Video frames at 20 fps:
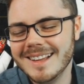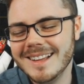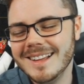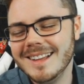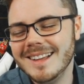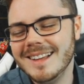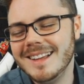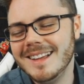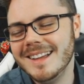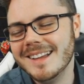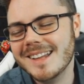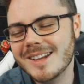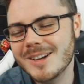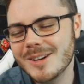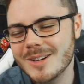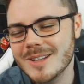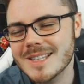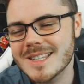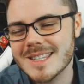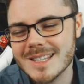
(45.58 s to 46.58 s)
I
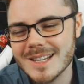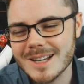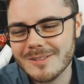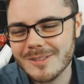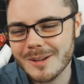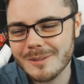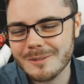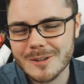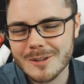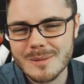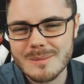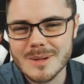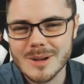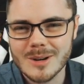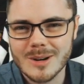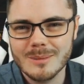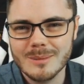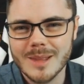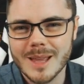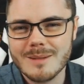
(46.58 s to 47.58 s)
could save up for a
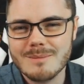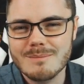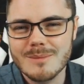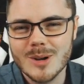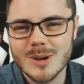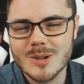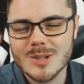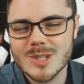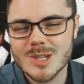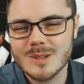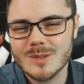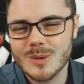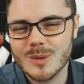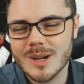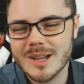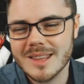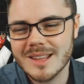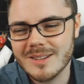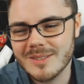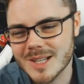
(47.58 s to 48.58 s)
mirror. I'm like most of the
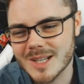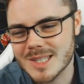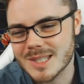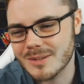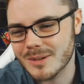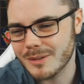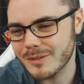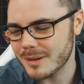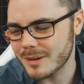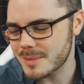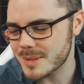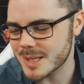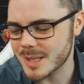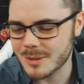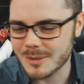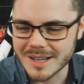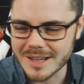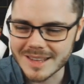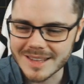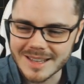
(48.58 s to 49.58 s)
way there. I'm like 75% of
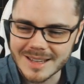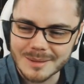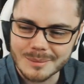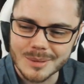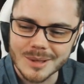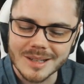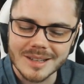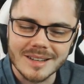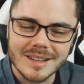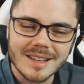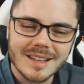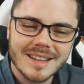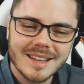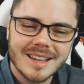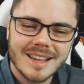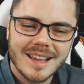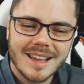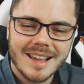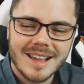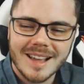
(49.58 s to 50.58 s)
the way there, but
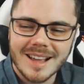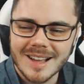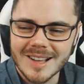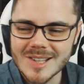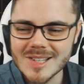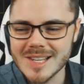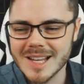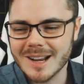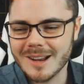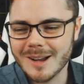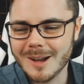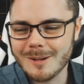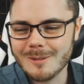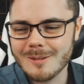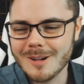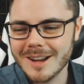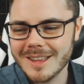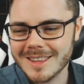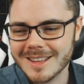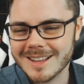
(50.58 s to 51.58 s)
I was like, I'd
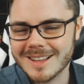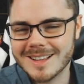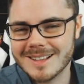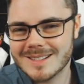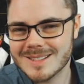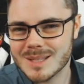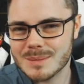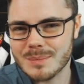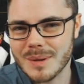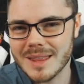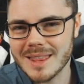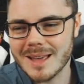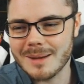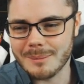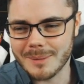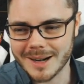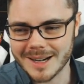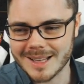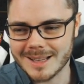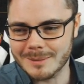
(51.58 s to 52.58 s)
rather spend
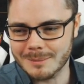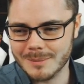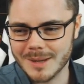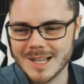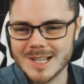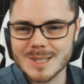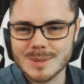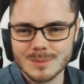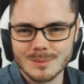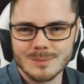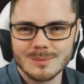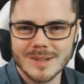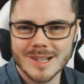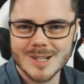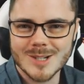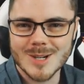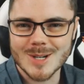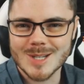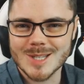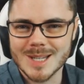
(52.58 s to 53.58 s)
that money and make some
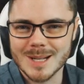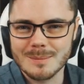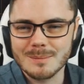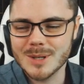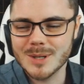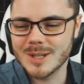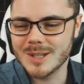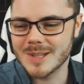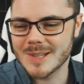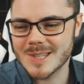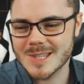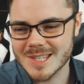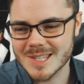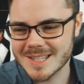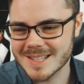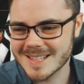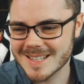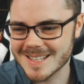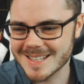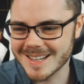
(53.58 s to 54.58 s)
interesting
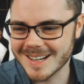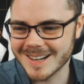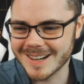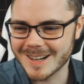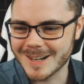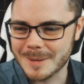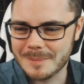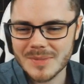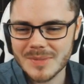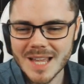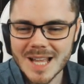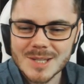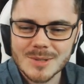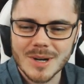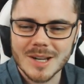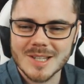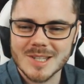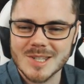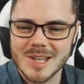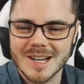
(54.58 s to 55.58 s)
builds. So that's
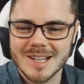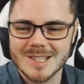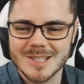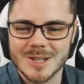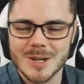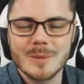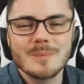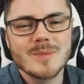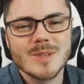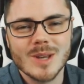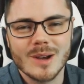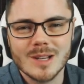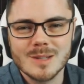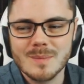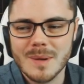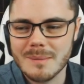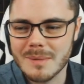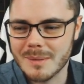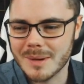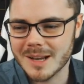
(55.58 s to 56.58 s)
what I decided to do. So I
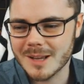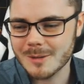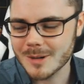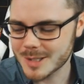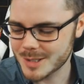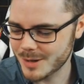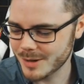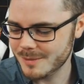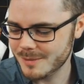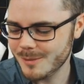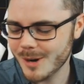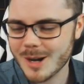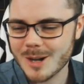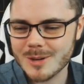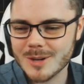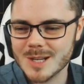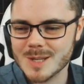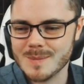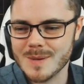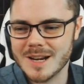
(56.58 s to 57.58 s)
spent my money. What
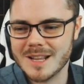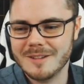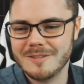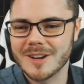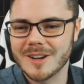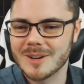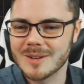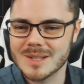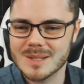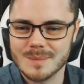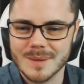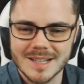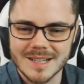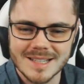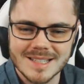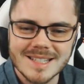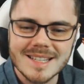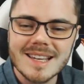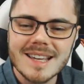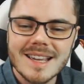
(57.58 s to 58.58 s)
good is money if you don't spend
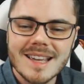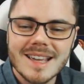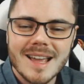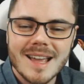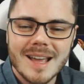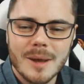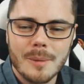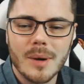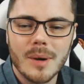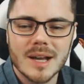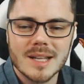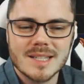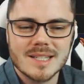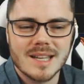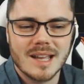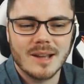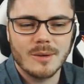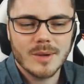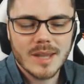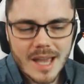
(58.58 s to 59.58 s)
it?
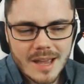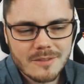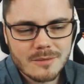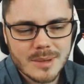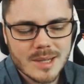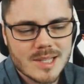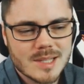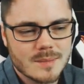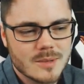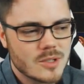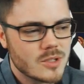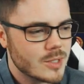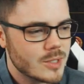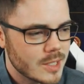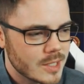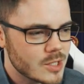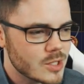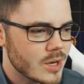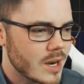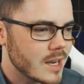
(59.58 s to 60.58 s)
But we have made some
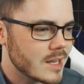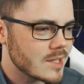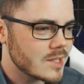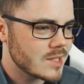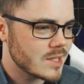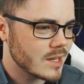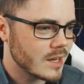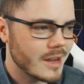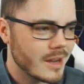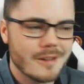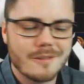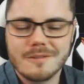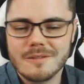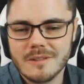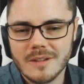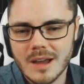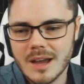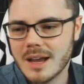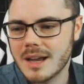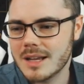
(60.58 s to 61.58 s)
interesting trades that
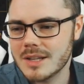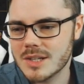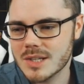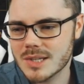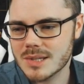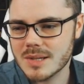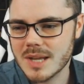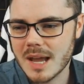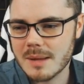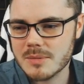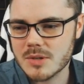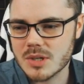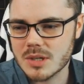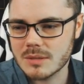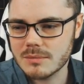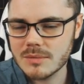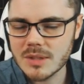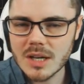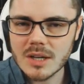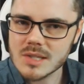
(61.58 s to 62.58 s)
I've just
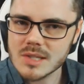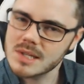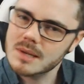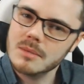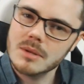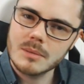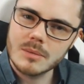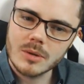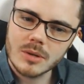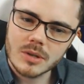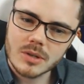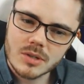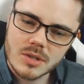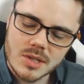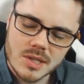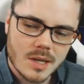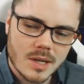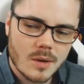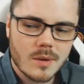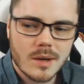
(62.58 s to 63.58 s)
captured, you know, some of the more
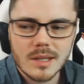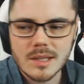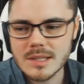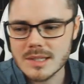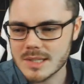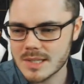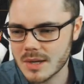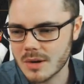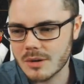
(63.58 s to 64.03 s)
interesting ones